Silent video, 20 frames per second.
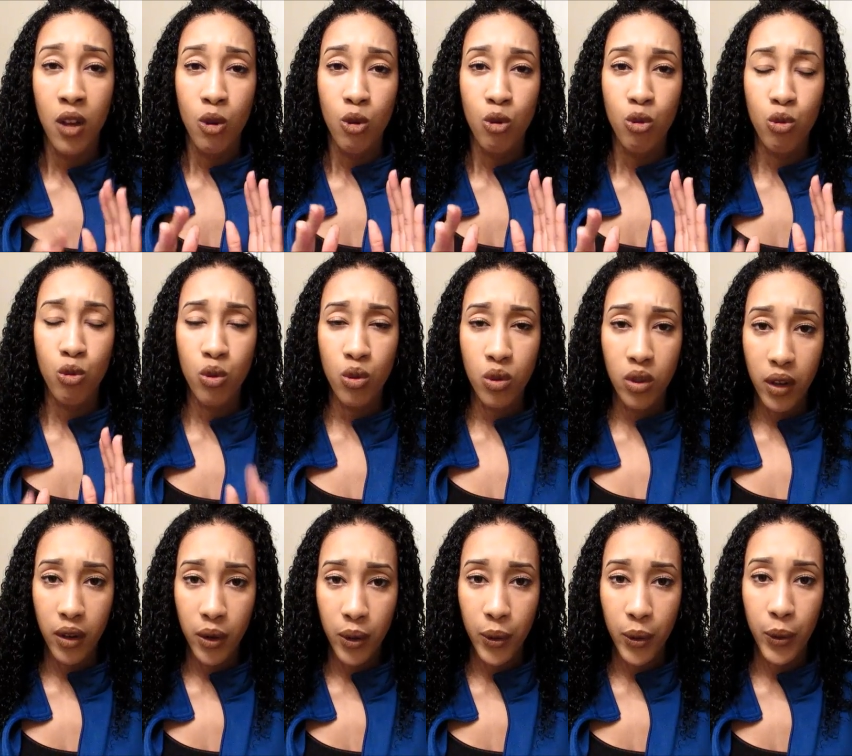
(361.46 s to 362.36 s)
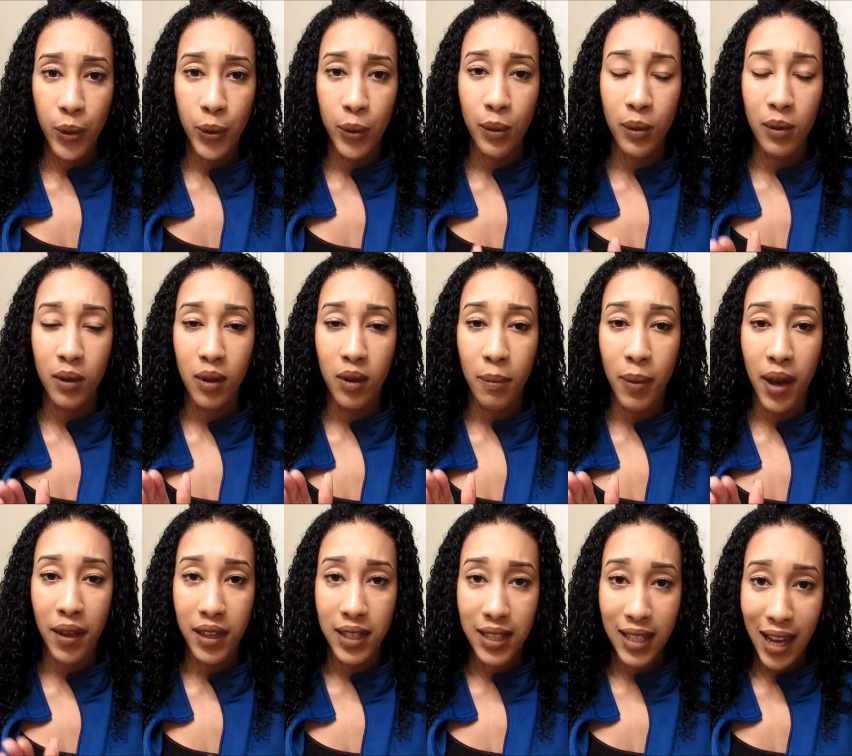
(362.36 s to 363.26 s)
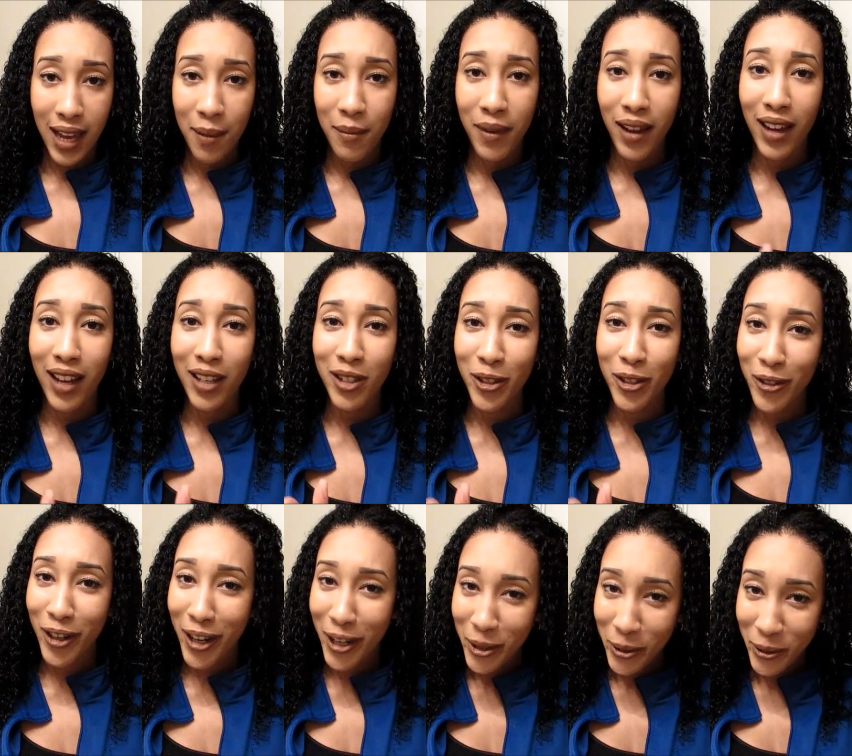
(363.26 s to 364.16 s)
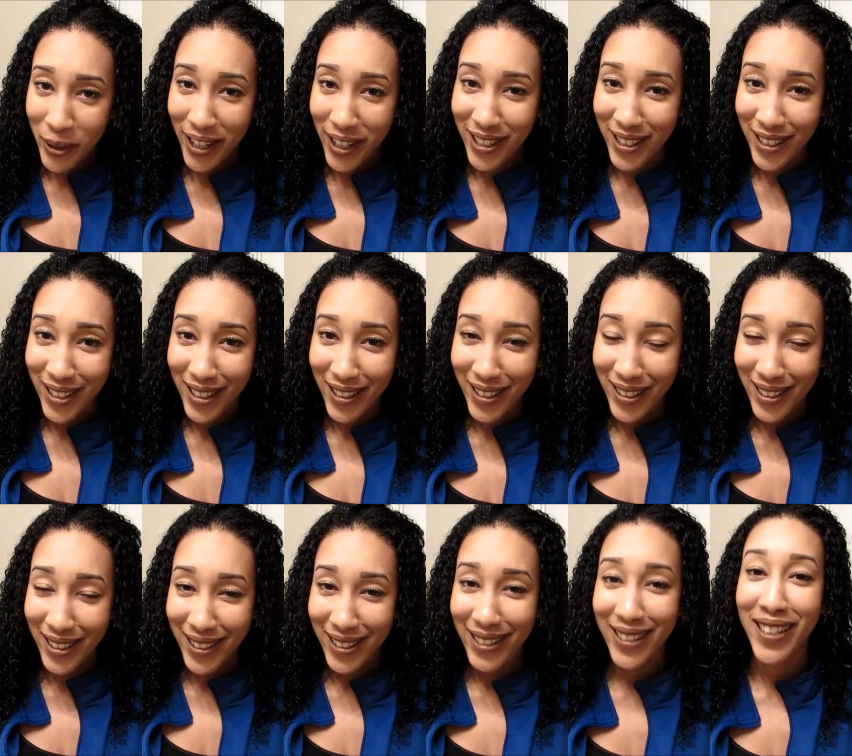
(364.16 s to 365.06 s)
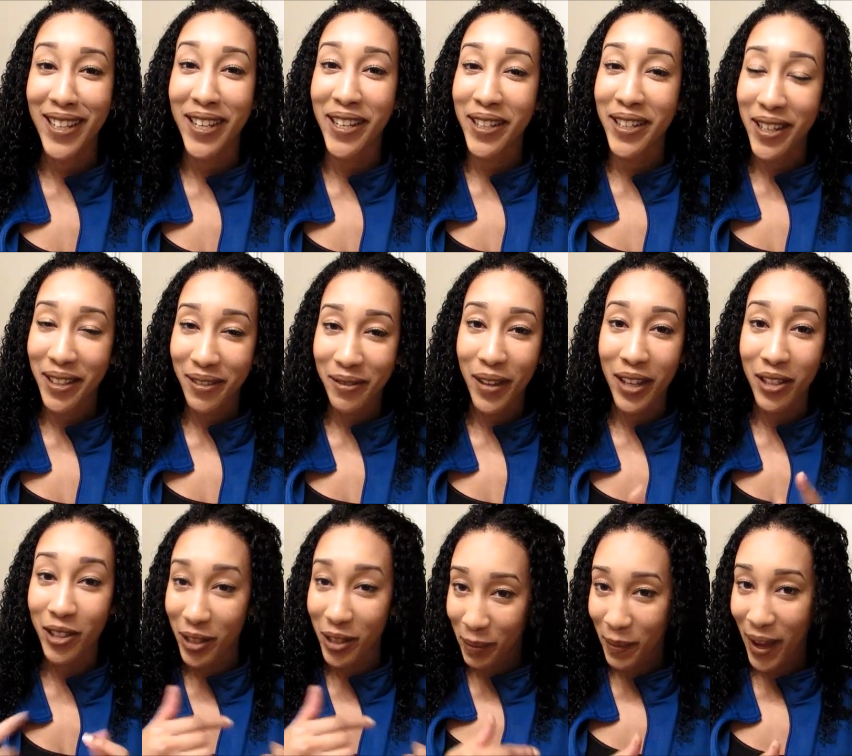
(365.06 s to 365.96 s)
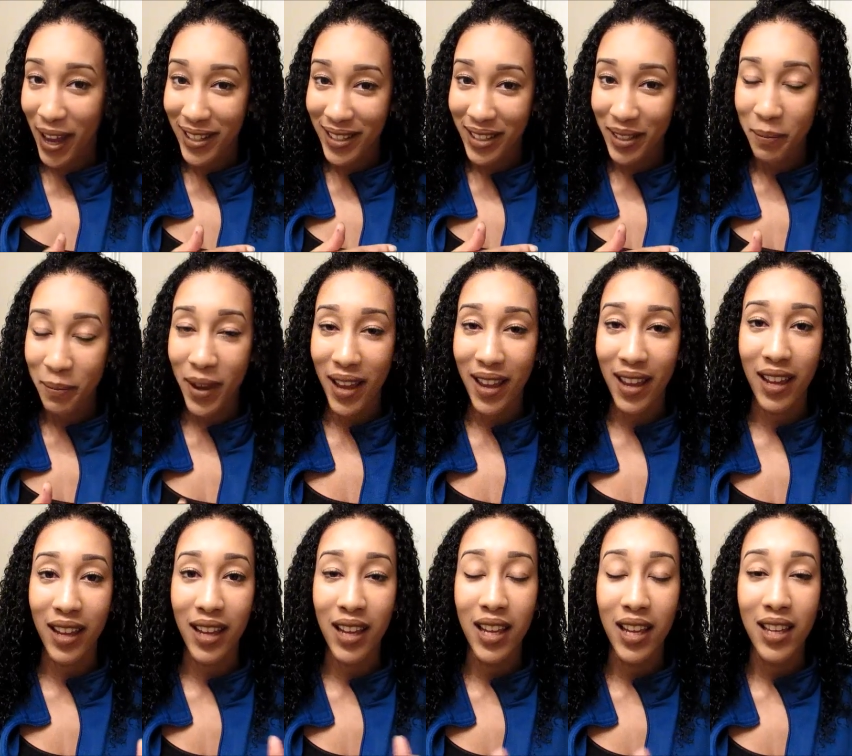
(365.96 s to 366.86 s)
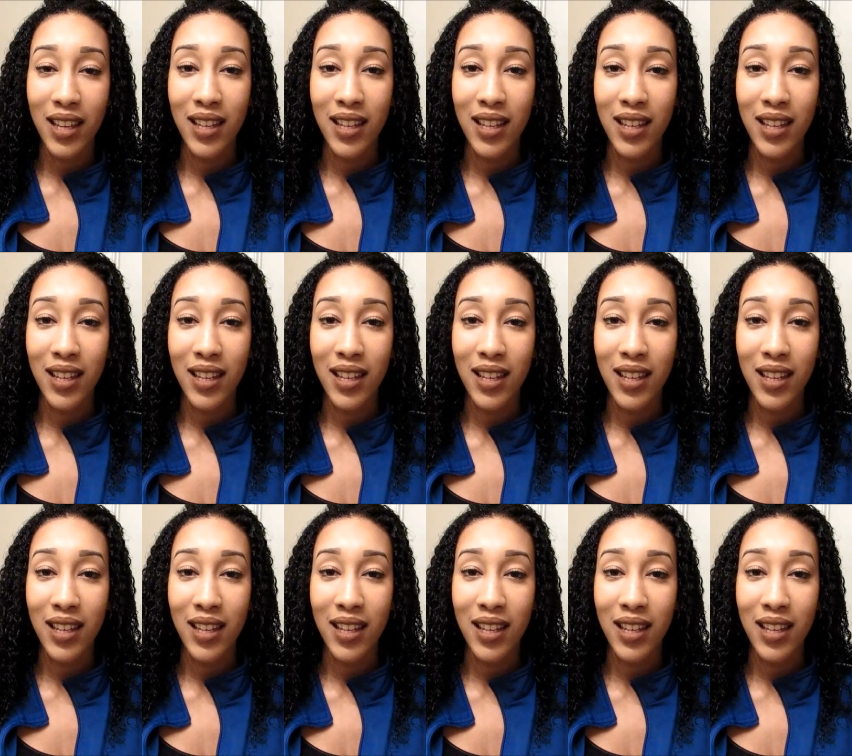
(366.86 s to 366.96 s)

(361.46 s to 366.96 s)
So by the time I got to graduation, that just passed in May,